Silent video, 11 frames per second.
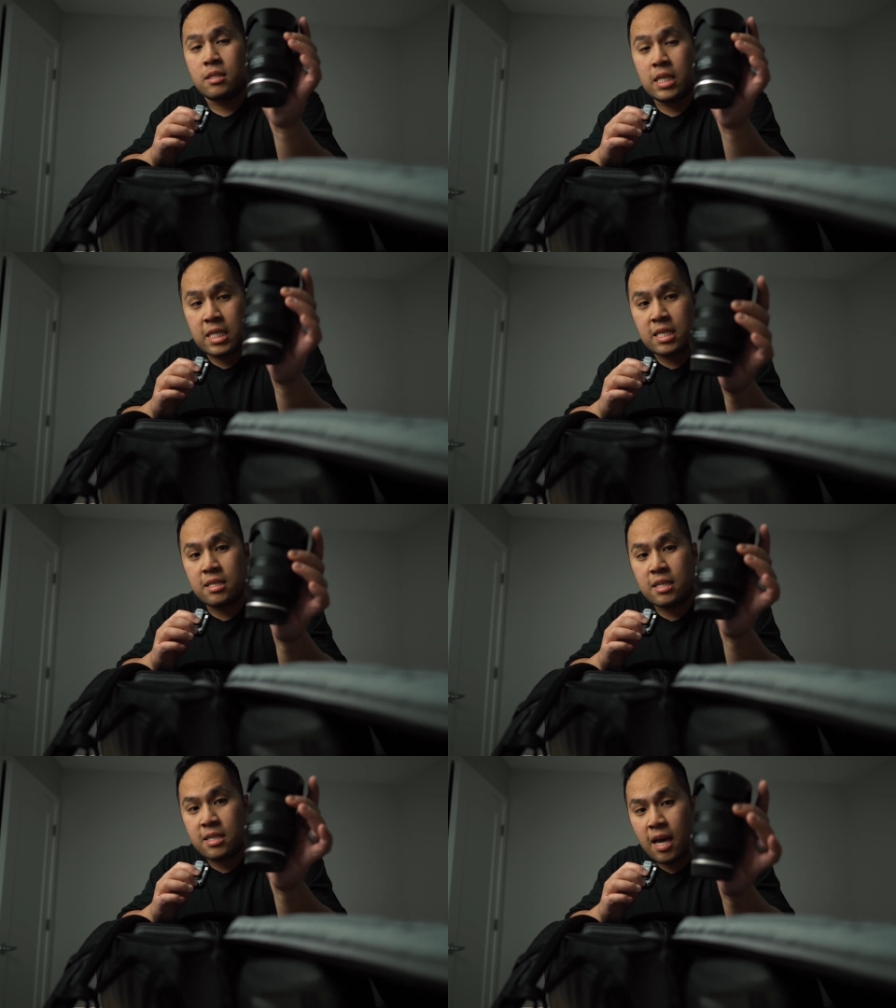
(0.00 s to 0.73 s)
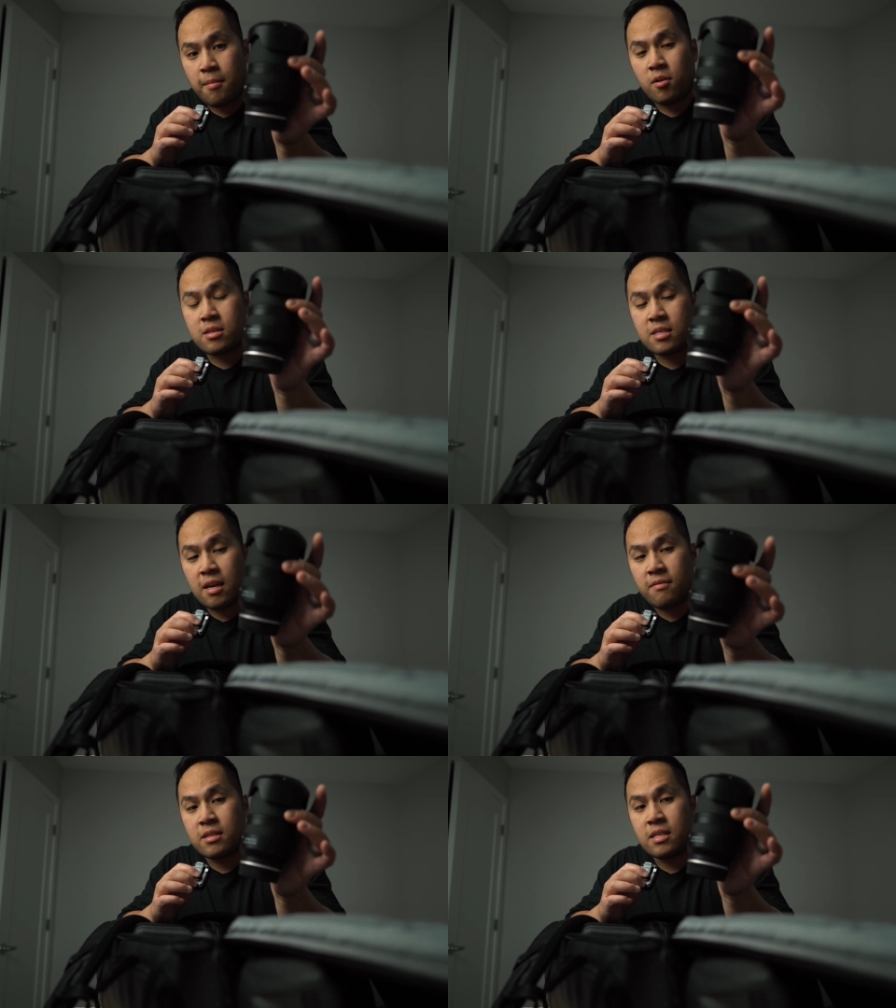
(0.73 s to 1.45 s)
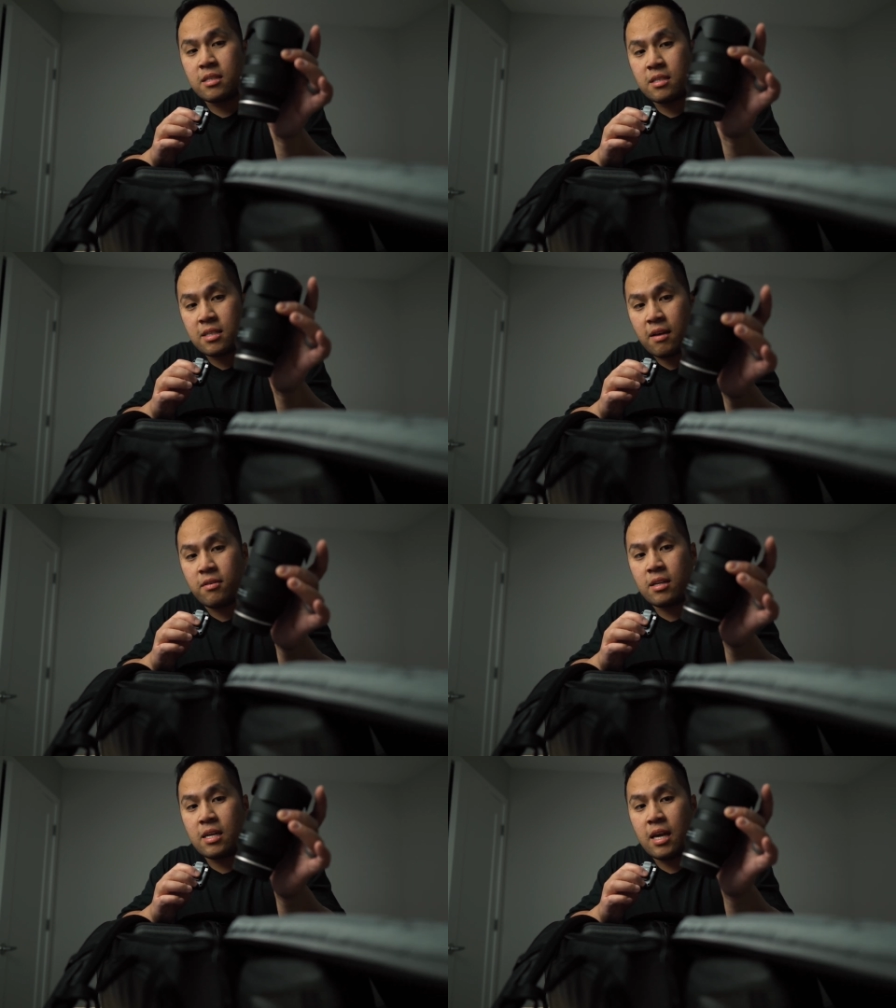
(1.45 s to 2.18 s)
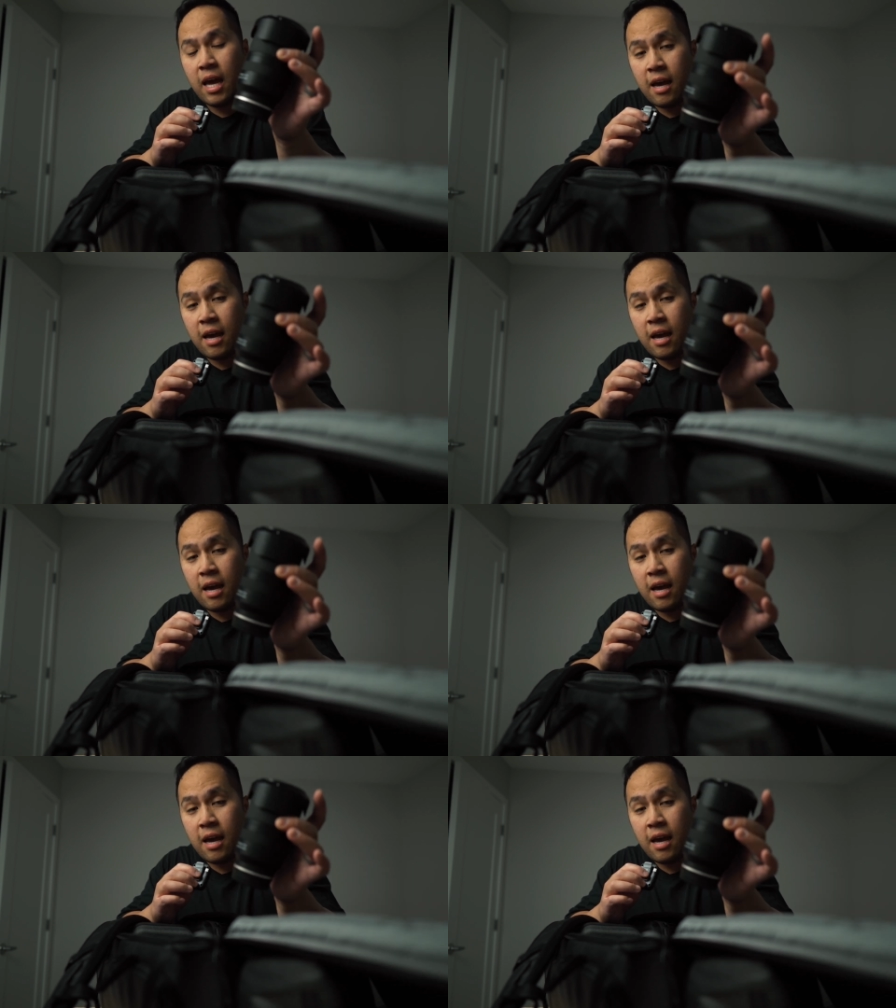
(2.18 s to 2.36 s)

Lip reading: This is the Tamron 17-70